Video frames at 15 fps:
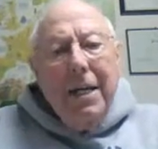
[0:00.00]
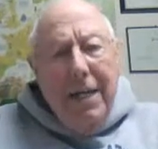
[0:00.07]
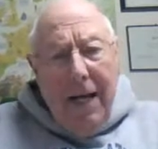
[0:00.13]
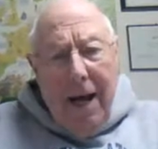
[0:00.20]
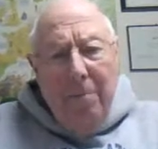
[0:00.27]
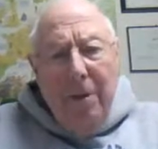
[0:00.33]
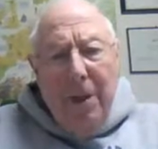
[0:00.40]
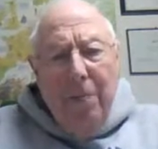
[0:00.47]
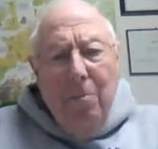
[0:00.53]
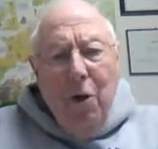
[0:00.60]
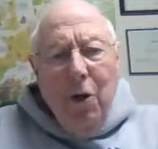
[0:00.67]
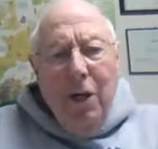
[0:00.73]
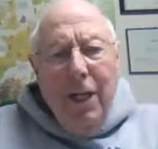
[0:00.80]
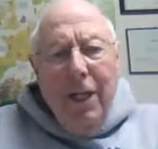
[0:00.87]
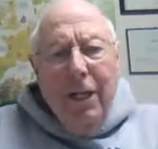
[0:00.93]
Top of the
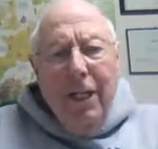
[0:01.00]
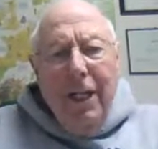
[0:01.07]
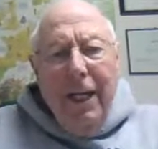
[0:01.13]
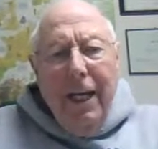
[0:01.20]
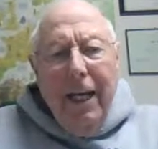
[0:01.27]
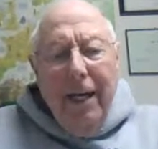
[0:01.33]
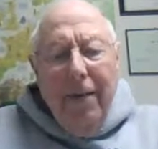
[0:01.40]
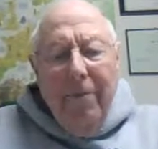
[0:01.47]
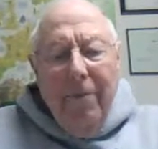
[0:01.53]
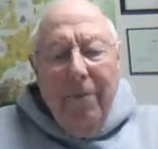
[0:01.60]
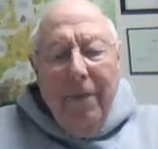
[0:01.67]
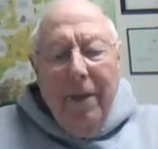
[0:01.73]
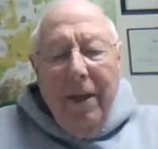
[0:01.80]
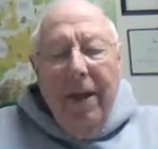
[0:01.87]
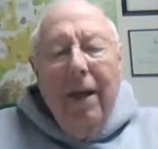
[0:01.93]
morning to you,
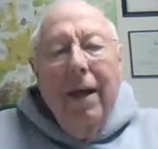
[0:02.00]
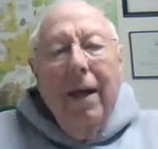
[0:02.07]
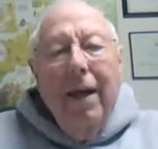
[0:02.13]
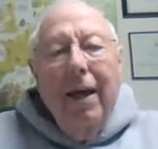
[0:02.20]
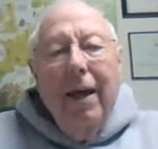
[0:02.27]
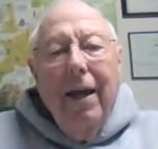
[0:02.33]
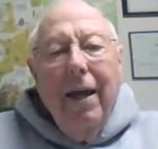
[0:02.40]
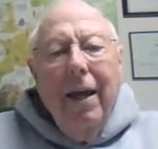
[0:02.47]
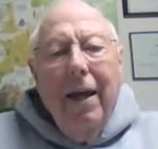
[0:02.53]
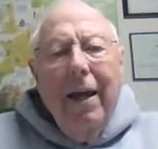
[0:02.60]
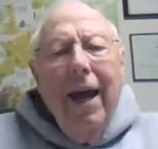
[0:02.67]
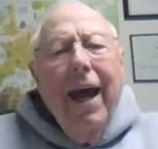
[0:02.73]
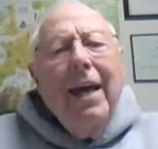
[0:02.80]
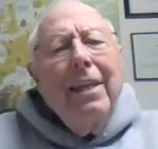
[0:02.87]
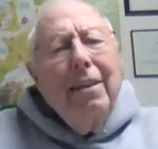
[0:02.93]

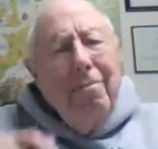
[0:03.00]
and